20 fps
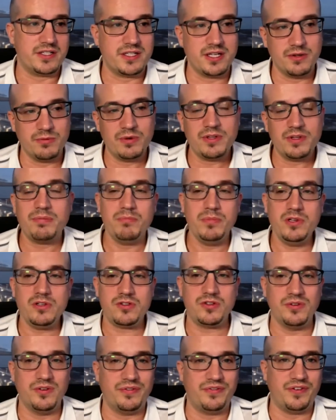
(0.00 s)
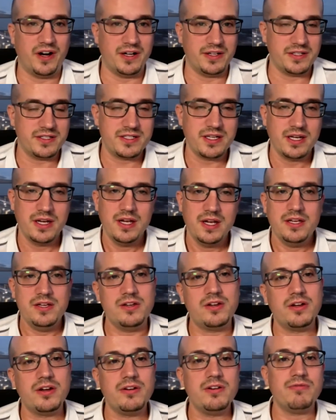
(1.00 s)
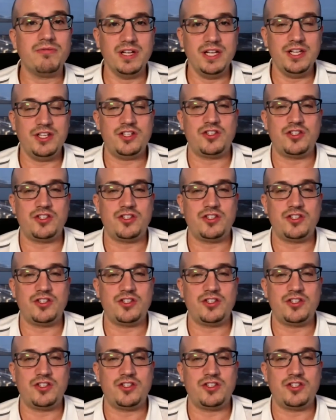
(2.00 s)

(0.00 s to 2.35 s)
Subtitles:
So with mutual funds, you can only really